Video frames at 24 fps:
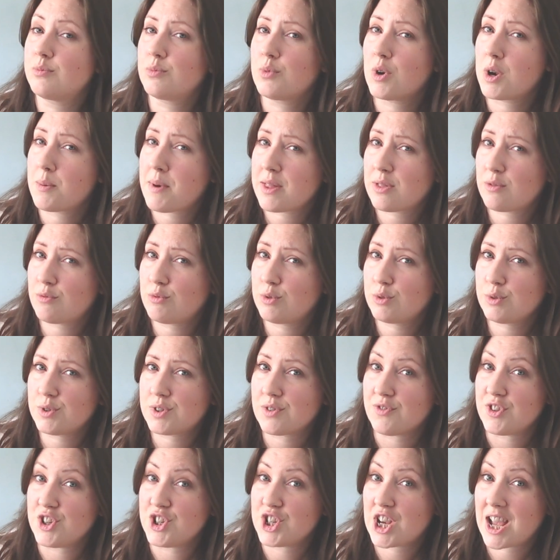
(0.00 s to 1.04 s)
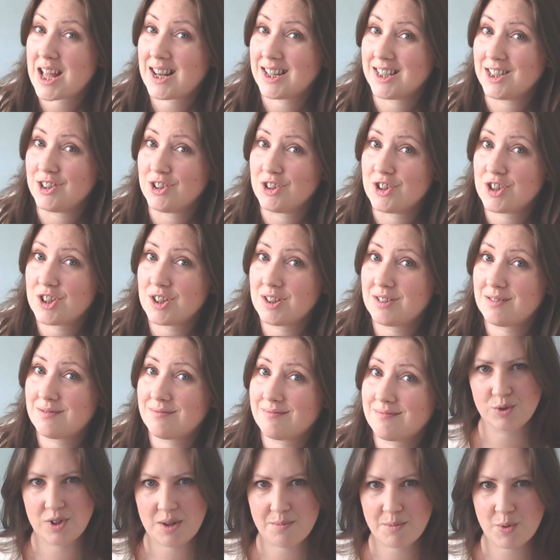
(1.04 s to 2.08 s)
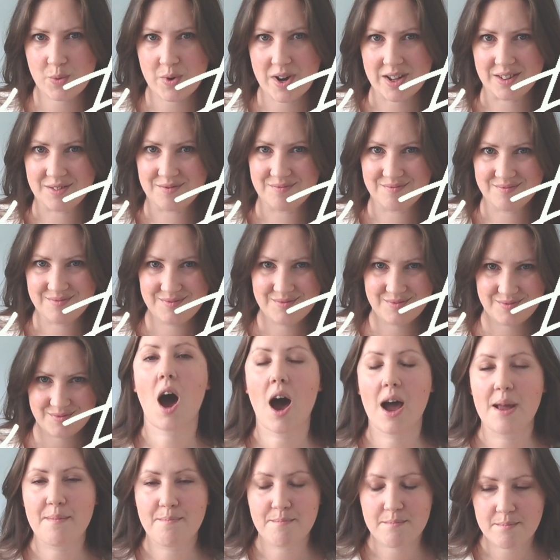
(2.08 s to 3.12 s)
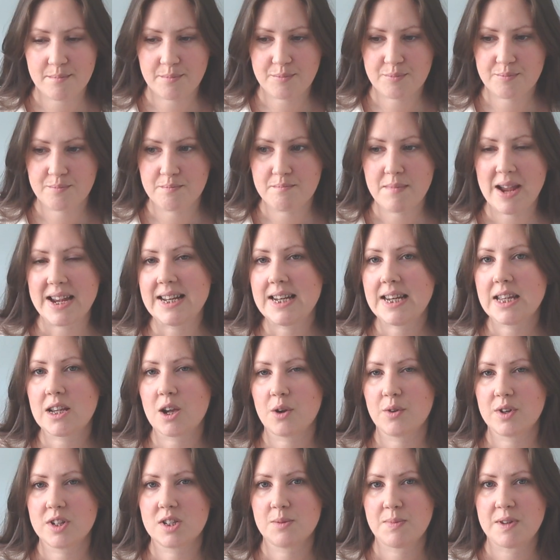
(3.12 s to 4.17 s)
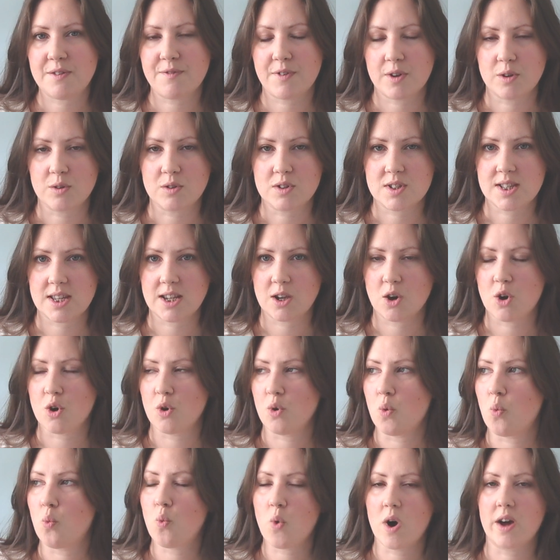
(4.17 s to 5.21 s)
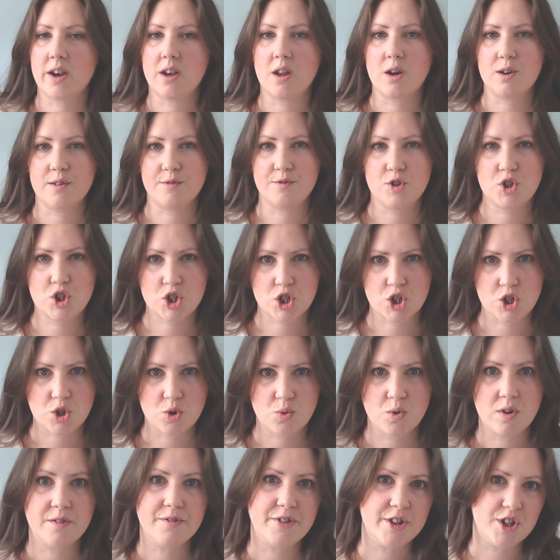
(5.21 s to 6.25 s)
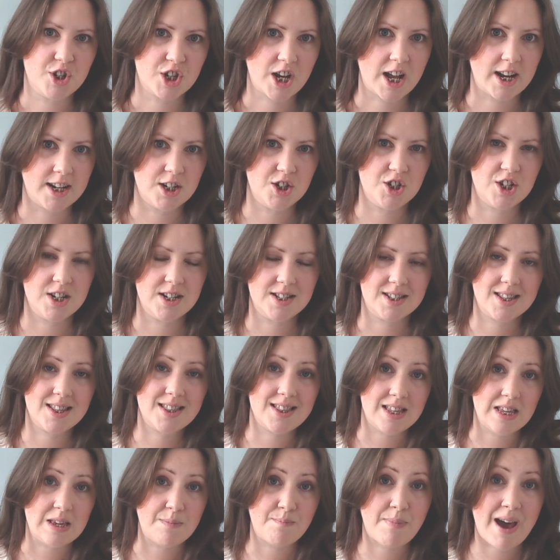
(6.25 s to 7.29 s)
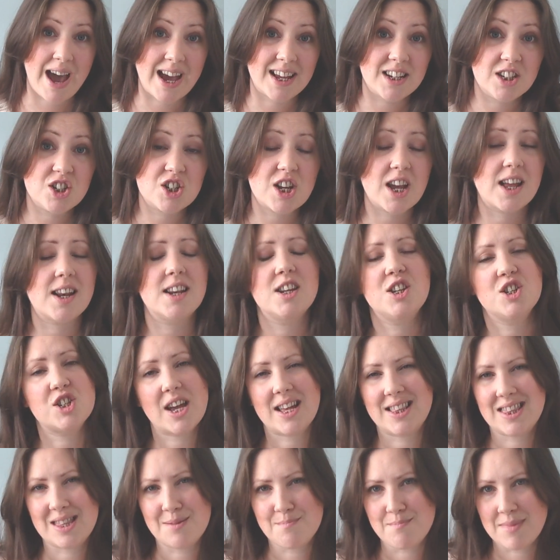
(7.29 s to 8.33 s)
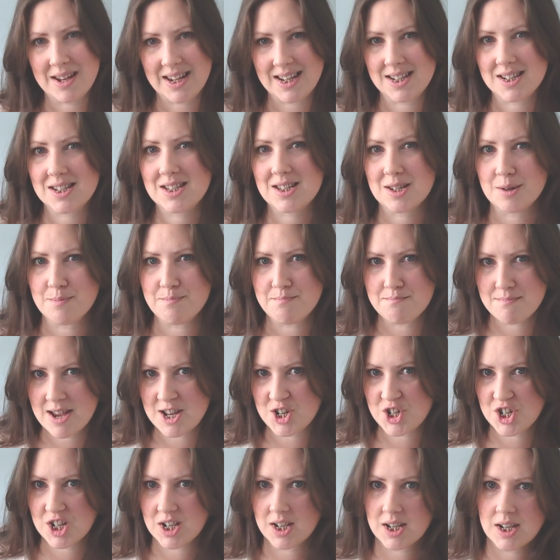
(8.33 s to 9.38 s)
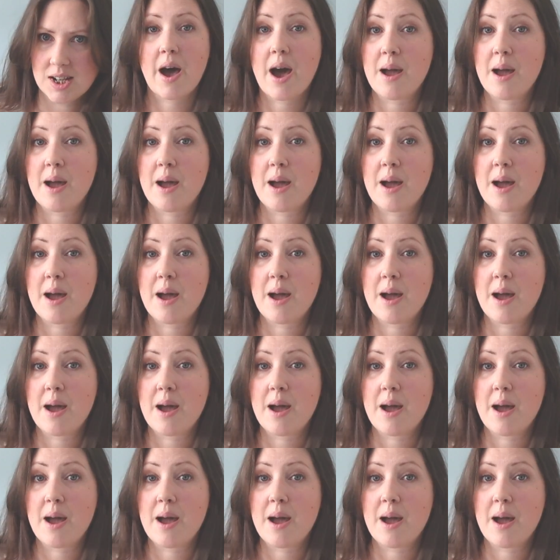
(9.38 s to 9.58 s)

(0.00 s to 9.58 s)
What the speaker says: What about the rules of the challenge? Rule number 1. I'm mainly going to be focusing on one of 2 of the challenges, the pattern challenge and the made to measure.